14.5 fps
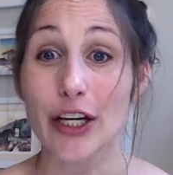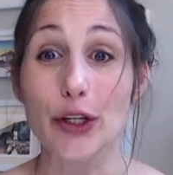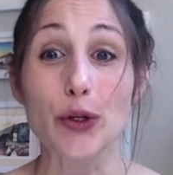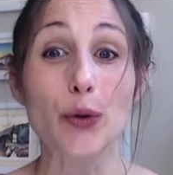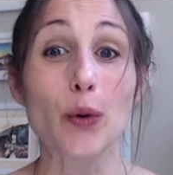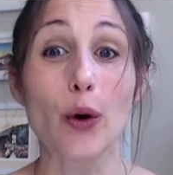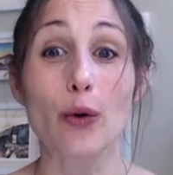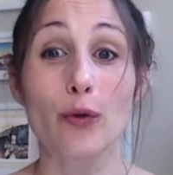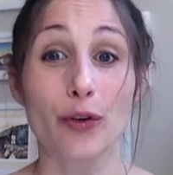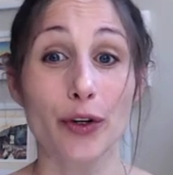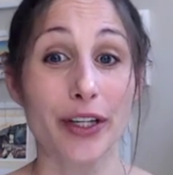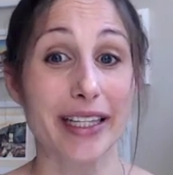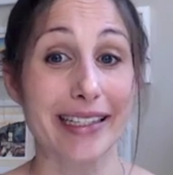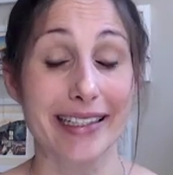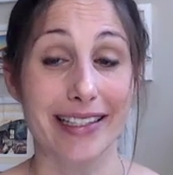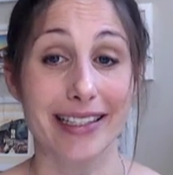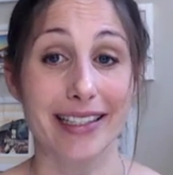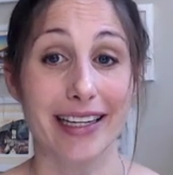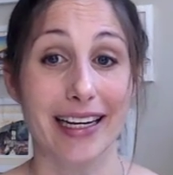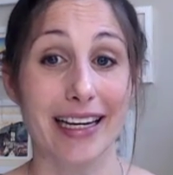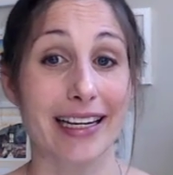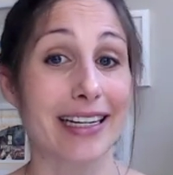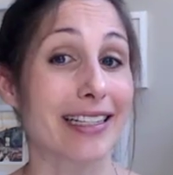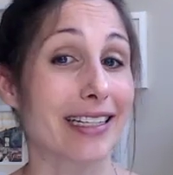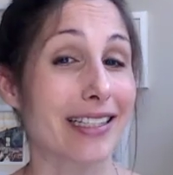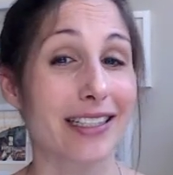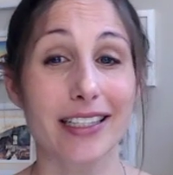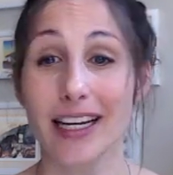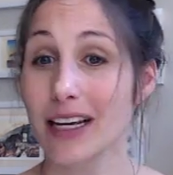You overeat. And it
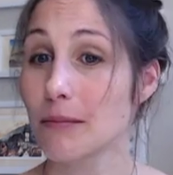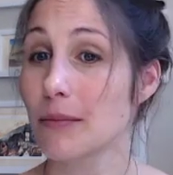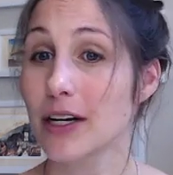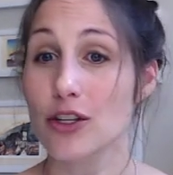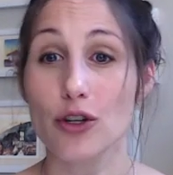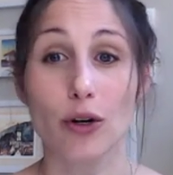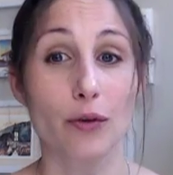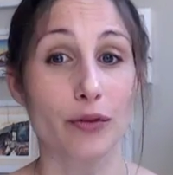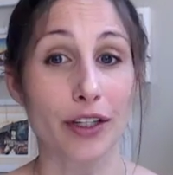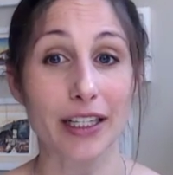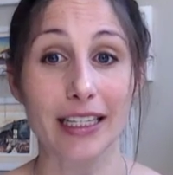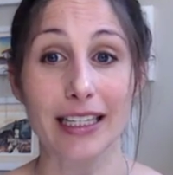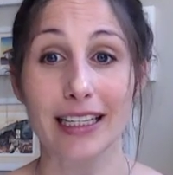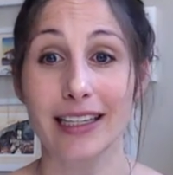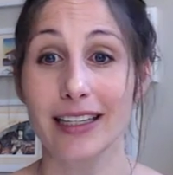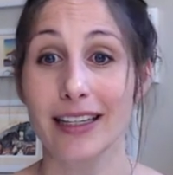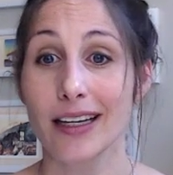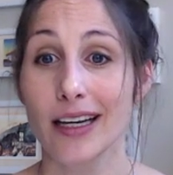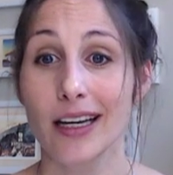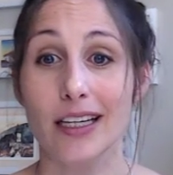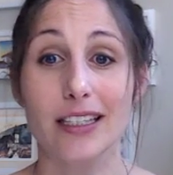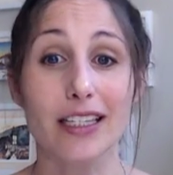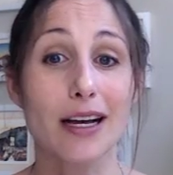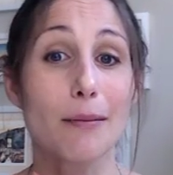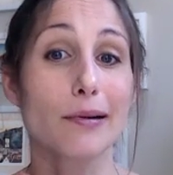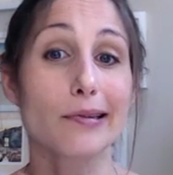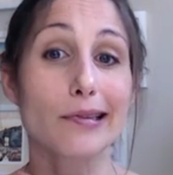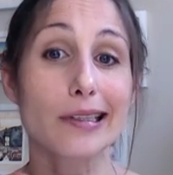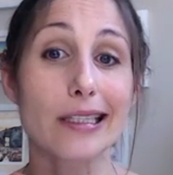doesn't take much overeating to
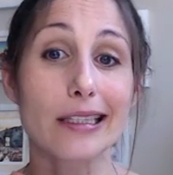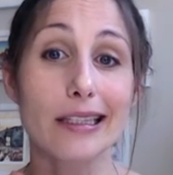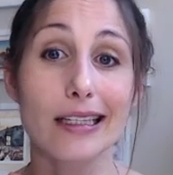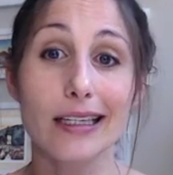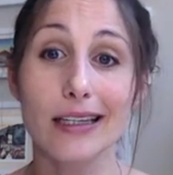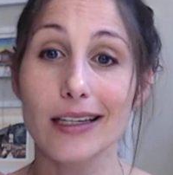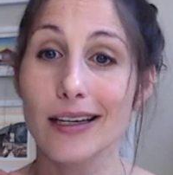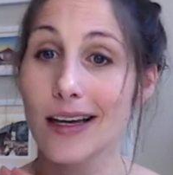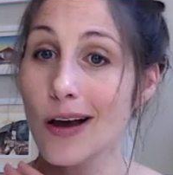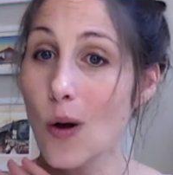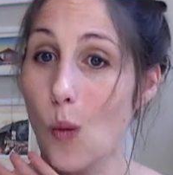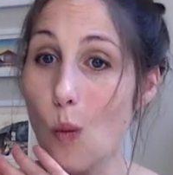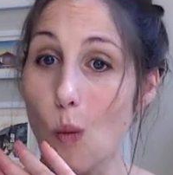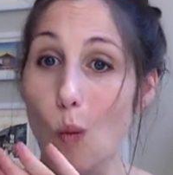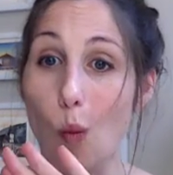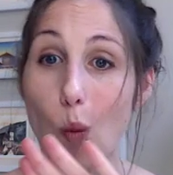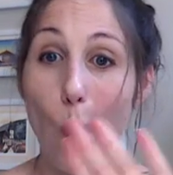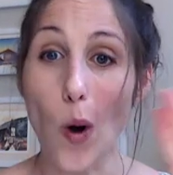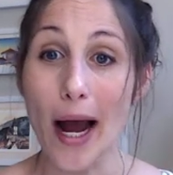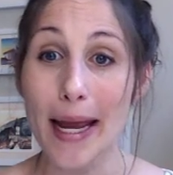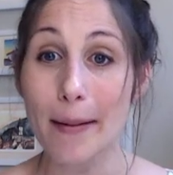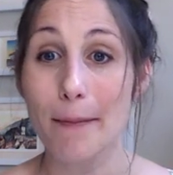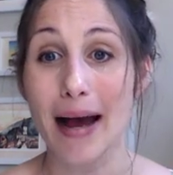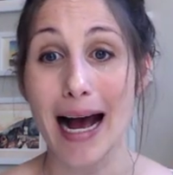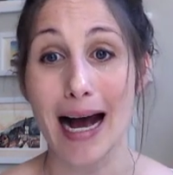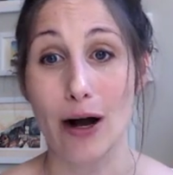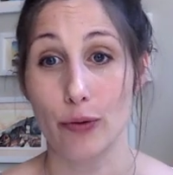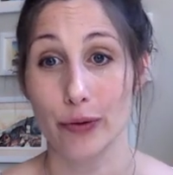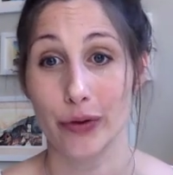completely wipe
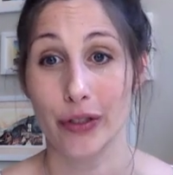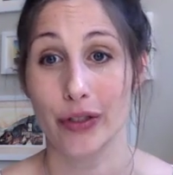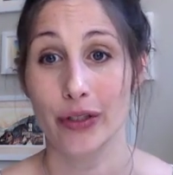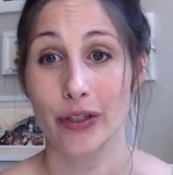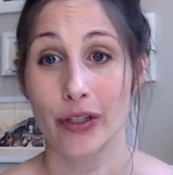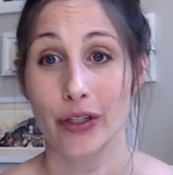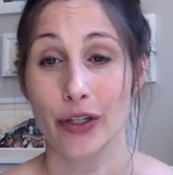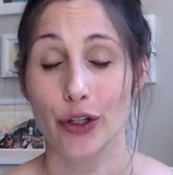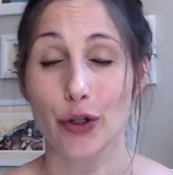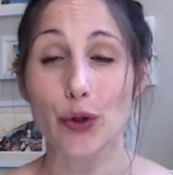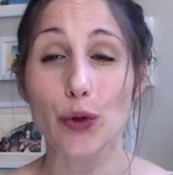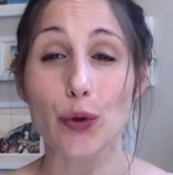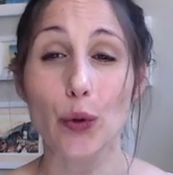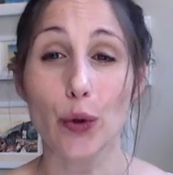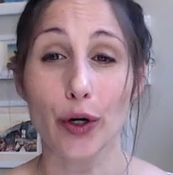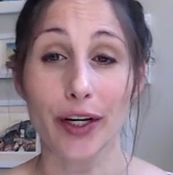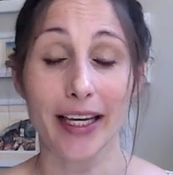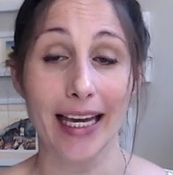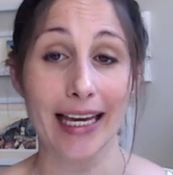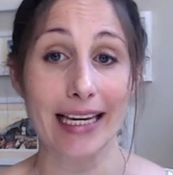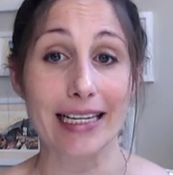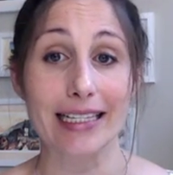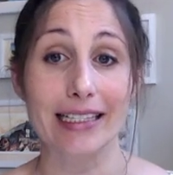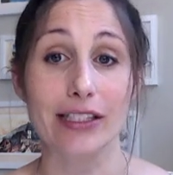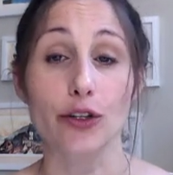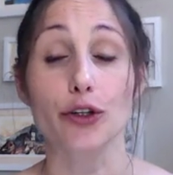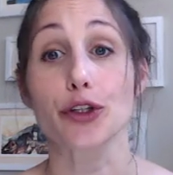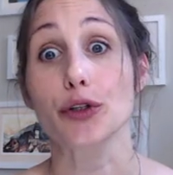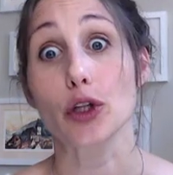out your gains
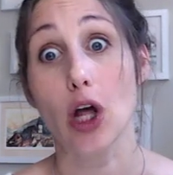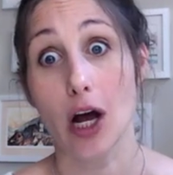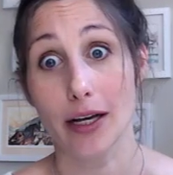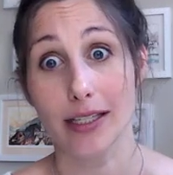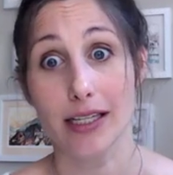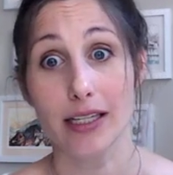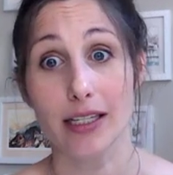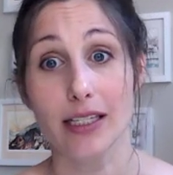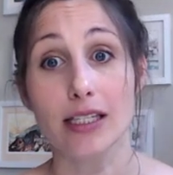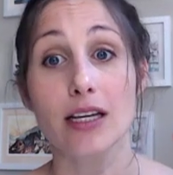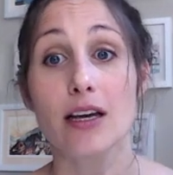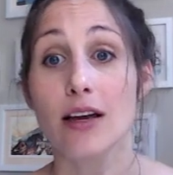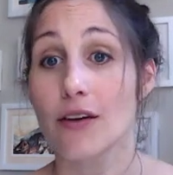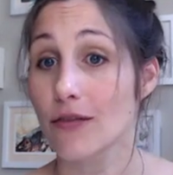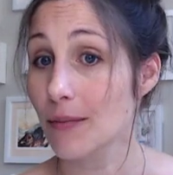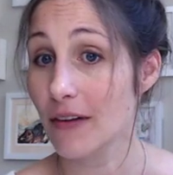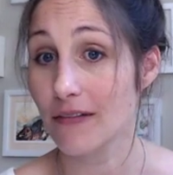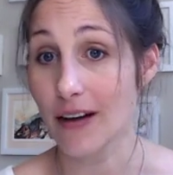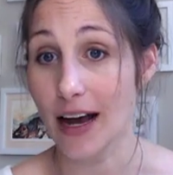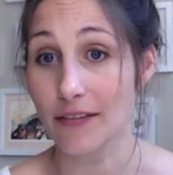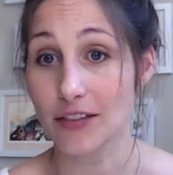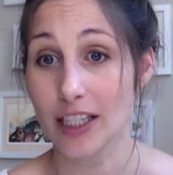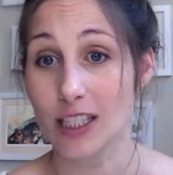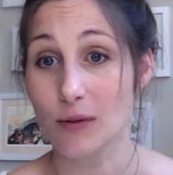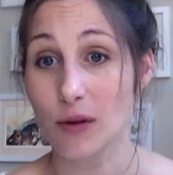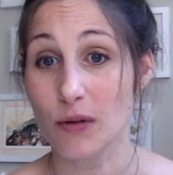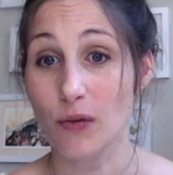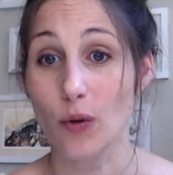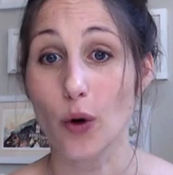or your losses from the 5 days
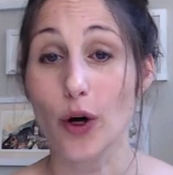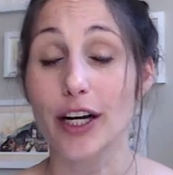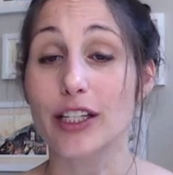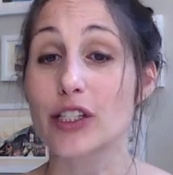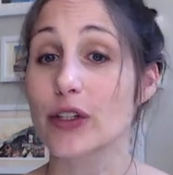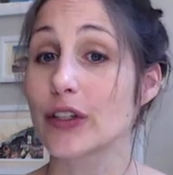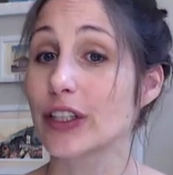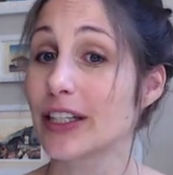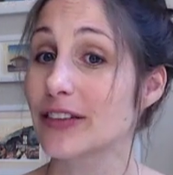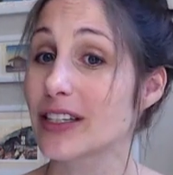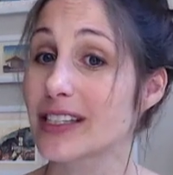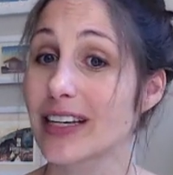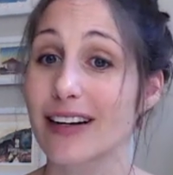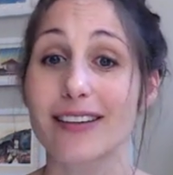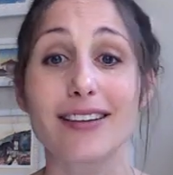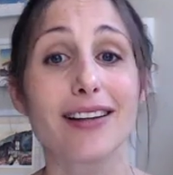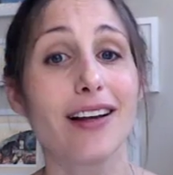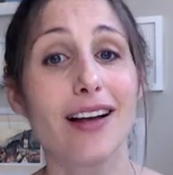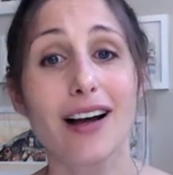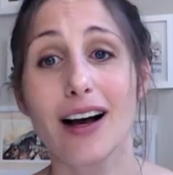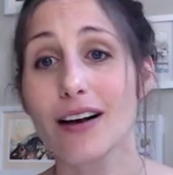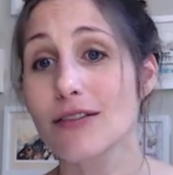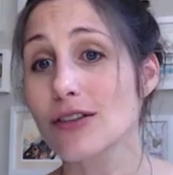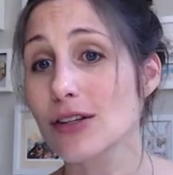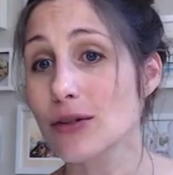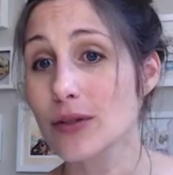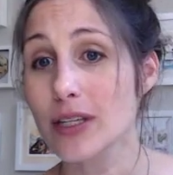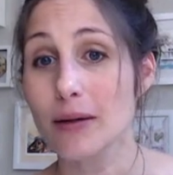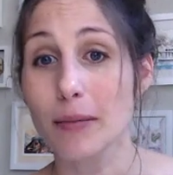before. And so you're in the cycle of
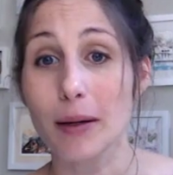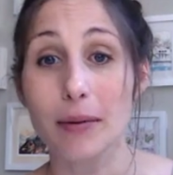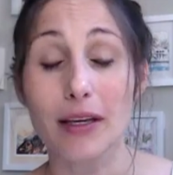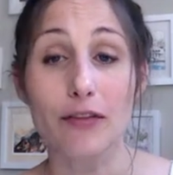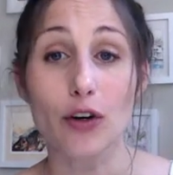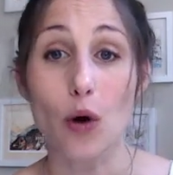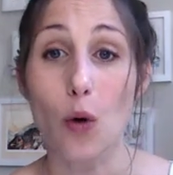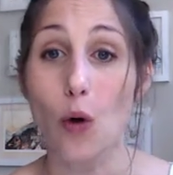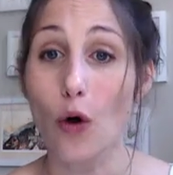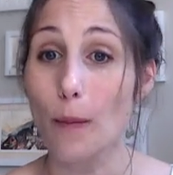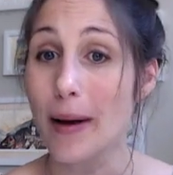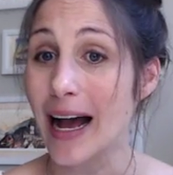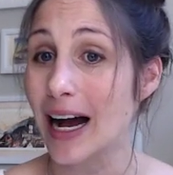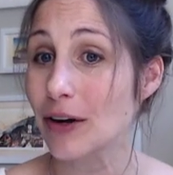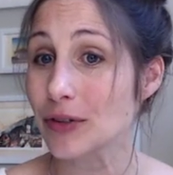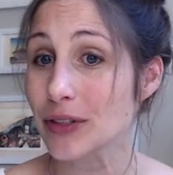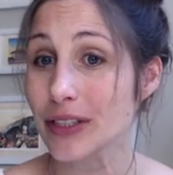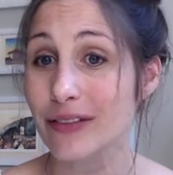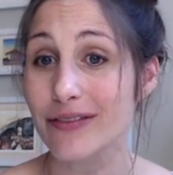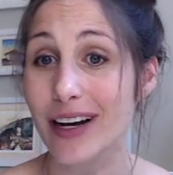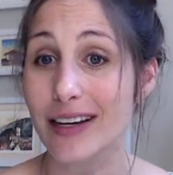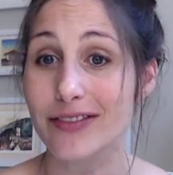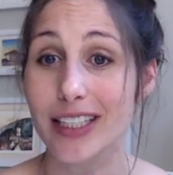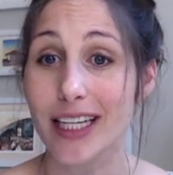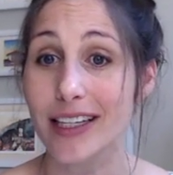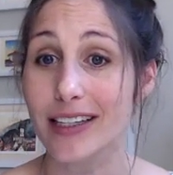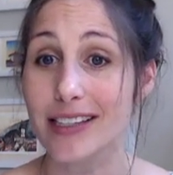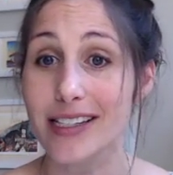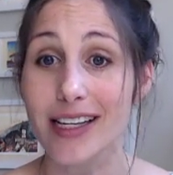losing maybe even a whole pound in 5
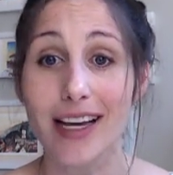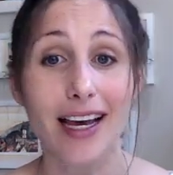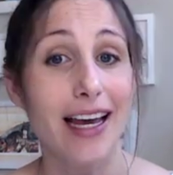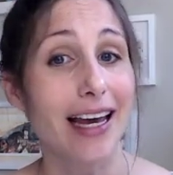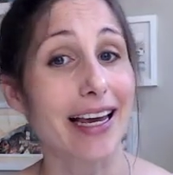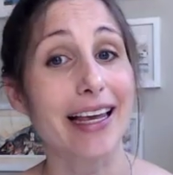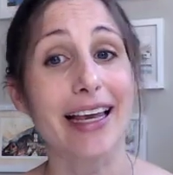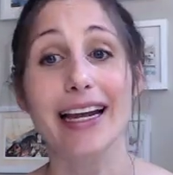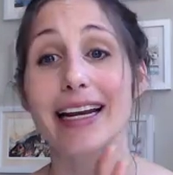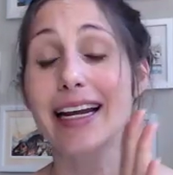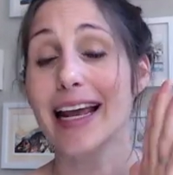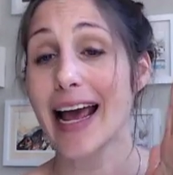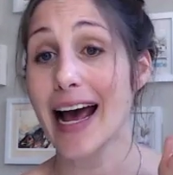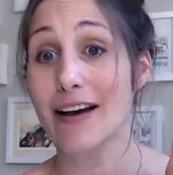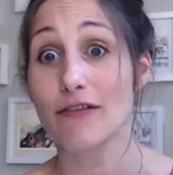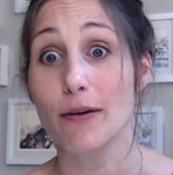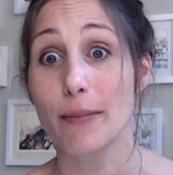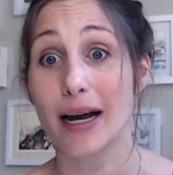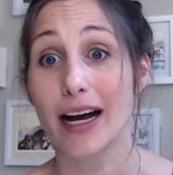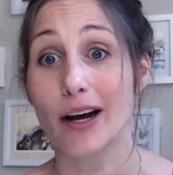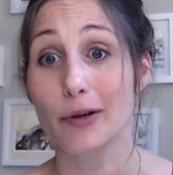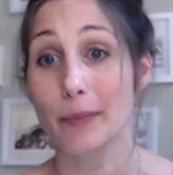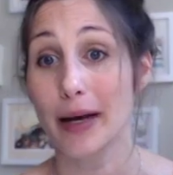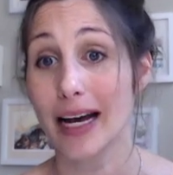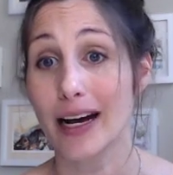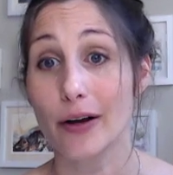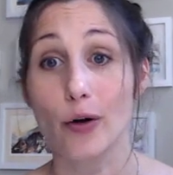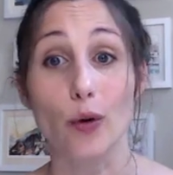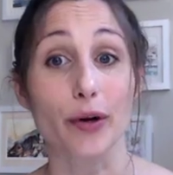days, and gaining half a pound
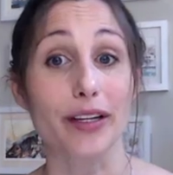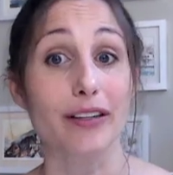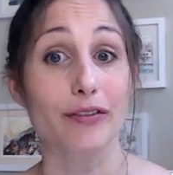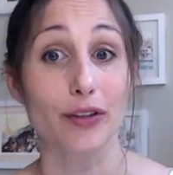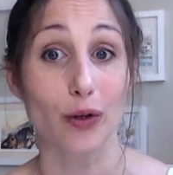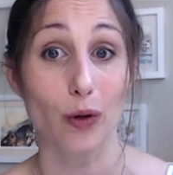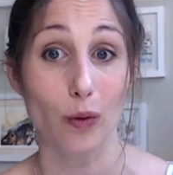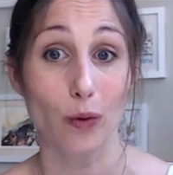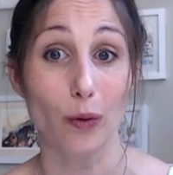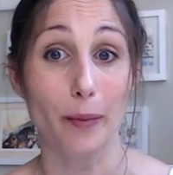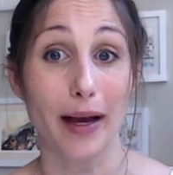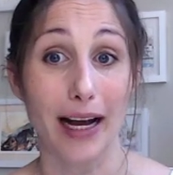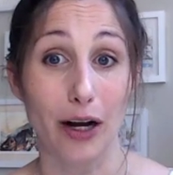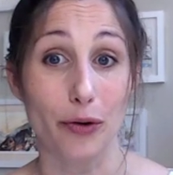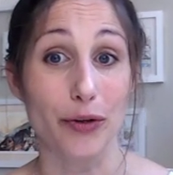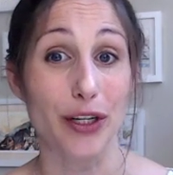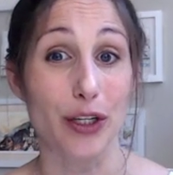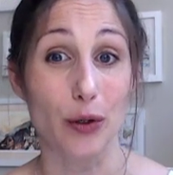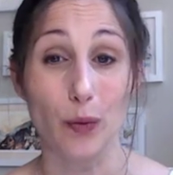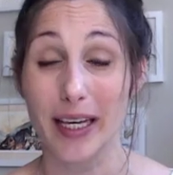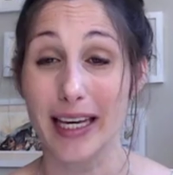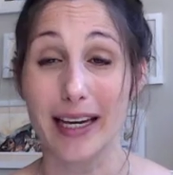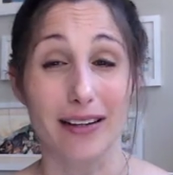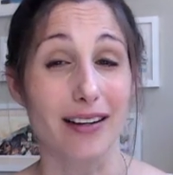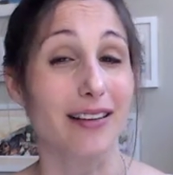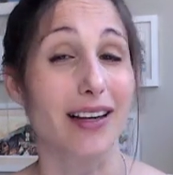back, or even the whole pound in a weekend.